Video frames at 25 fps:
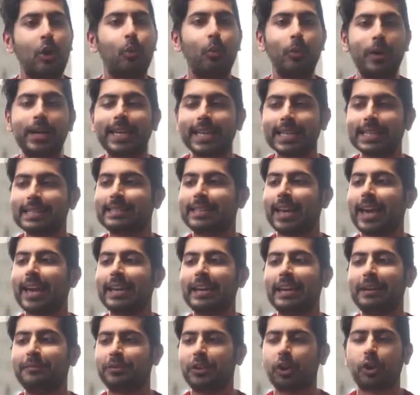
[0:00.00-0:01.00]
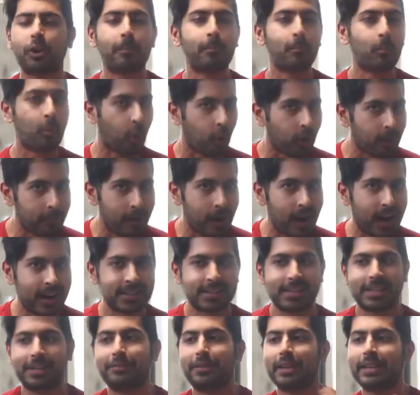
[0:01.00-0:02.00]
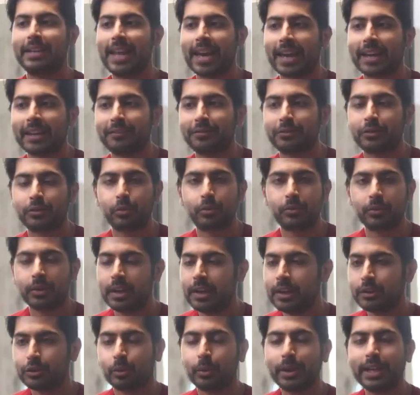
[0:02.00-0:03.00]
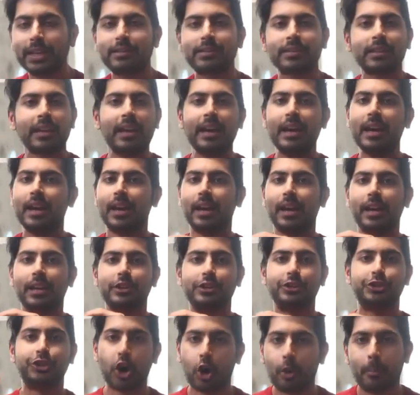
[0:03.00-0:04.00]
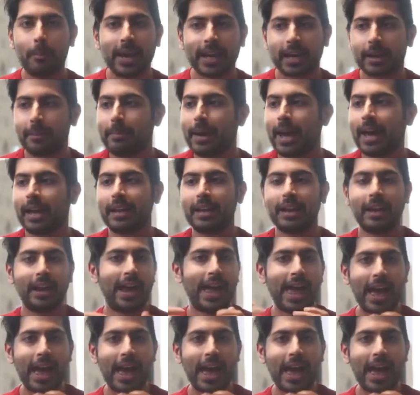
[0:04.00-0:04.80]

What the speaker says: We can say if there are more positive than negative tweets, don't make a bet.